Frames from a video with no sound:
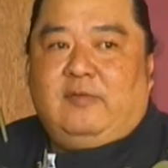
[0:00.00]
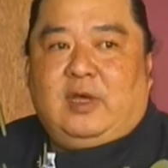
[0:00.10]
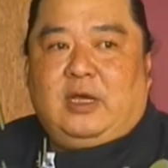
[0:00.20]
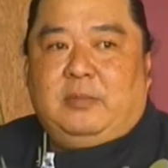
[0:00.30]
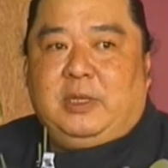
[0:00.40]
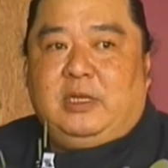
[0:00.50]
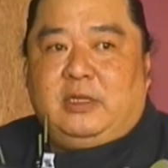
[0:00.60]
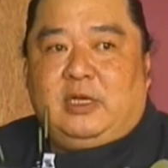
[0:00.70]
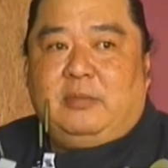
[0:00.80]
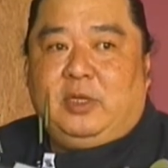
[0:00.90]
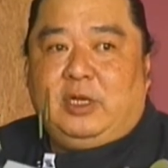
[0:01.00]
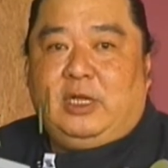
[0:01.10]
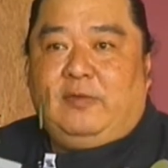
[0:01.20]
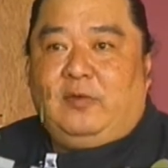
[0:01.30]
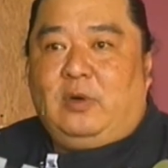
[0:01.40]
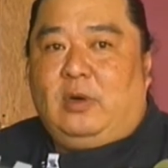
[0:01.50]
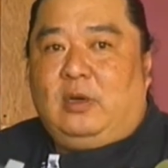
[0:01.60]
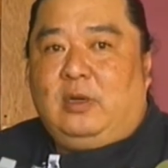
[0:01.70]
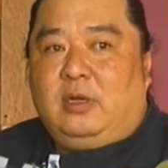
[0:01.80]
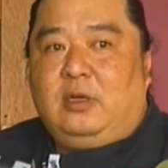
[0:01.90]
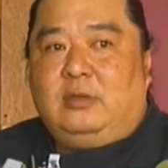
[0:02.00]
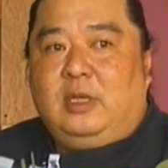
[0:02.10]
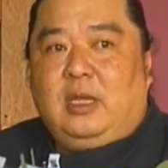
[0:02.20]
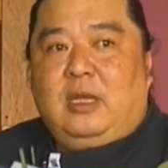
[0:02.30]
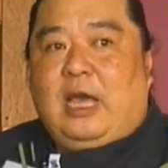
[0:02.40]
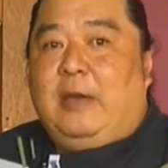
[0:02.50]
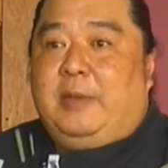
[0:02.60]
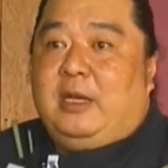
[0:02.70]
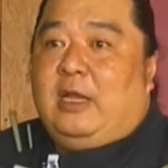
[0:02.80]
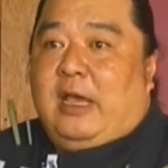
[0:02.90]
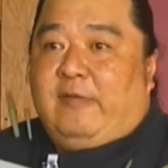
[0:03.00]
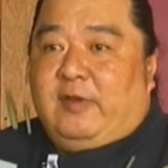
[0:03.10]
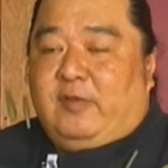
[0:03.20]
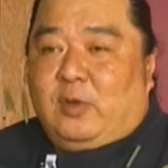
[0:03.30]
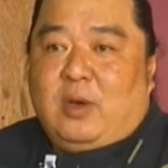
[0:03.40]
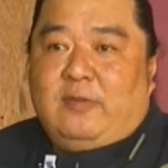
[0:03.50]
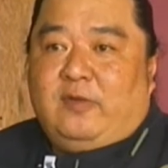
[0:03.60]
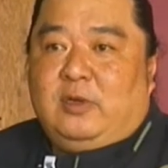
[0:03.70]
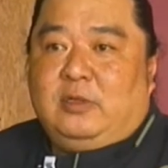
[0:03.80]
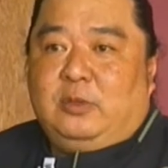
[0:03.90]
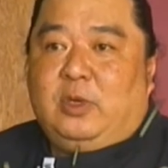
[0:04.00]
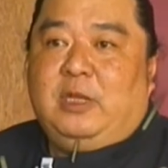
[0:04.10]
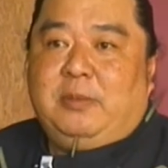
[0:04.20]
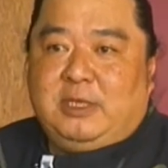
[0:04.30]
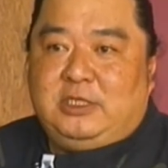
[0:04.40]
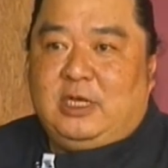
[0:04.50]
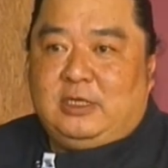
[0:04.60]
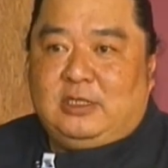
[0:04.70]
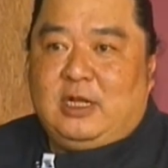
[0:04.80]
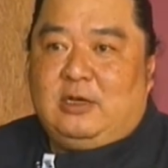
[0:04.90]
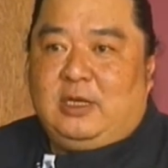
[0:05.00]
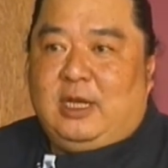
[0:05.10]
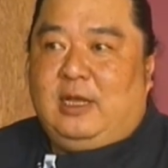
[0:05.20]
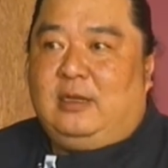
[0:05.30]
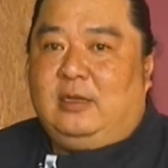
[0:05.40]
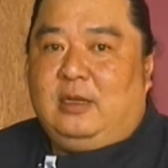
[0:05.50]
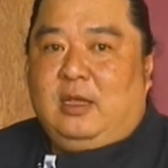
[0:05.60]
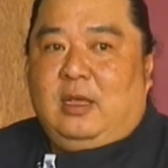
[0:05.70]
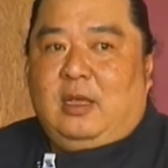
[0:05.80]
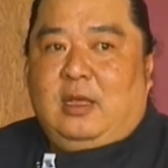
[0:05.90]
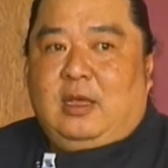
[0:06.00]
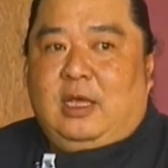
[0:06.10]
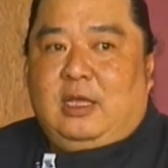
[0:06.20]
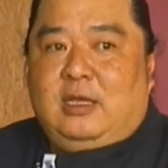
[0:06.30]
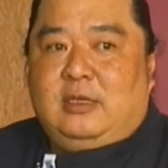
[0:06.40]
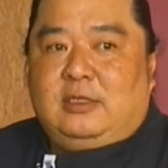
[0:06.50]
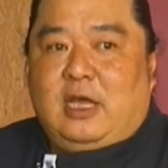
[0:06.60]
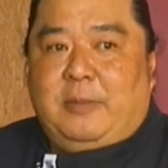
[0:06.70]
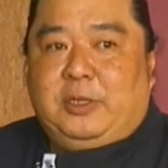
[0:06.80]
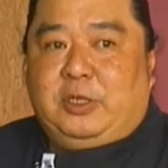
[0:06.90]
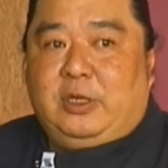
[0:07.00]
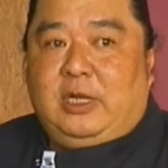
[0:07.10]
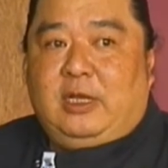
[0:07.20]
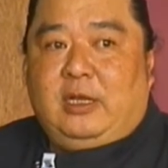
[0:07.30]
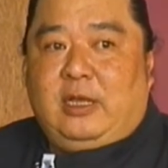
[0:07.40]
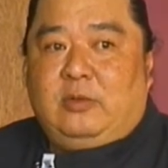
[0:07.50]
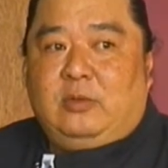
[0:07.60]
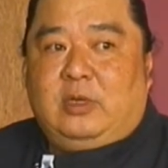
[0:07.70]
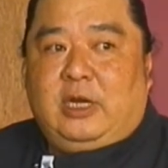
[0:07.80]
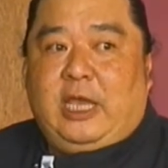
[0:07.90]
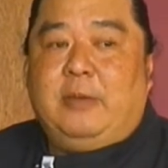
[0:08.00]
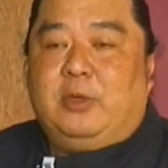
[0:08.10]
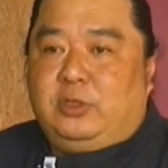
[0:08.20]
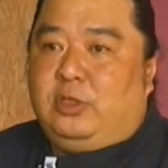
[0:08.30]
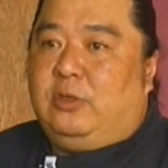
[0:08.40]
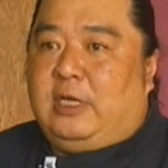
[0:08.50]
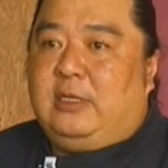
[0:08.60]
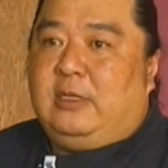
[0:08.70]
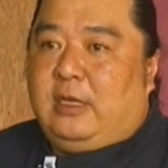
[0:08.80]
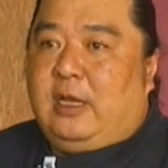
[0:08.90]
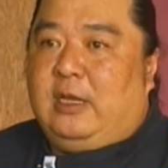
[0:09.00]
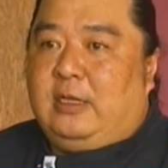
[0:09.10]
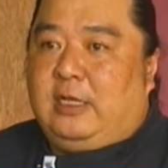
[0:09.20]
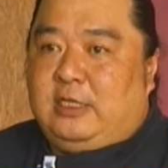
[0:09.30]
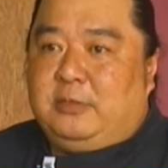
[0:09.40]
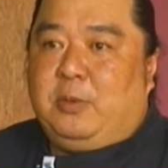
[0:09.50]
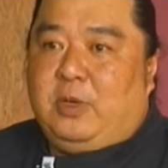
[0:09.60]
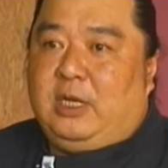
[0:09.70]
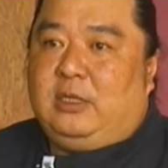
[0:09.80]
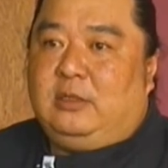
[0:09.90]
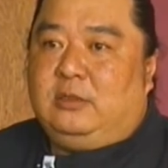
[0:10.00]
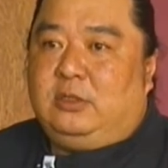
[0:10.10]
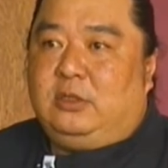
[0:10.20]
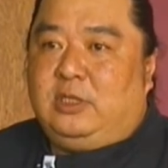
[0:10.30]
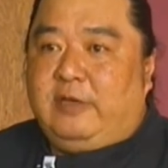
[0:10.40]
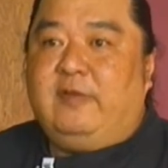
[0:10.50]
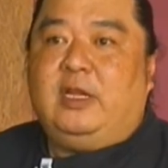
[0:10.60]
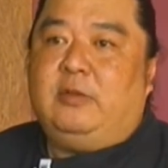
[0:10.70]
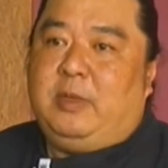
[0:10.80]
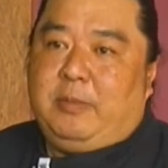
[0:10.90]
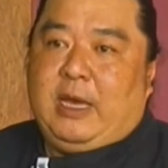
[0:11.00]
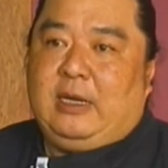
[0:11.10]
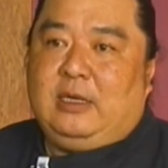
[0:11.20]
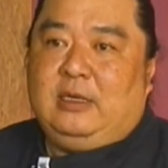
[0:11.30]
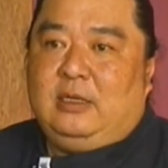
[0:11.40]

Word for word: uh, been in the community for, you know, I've been I've lived on Guam for 20 plus years now, and it's an opportunity, and we're able to at, at, at this point to give a little bit back.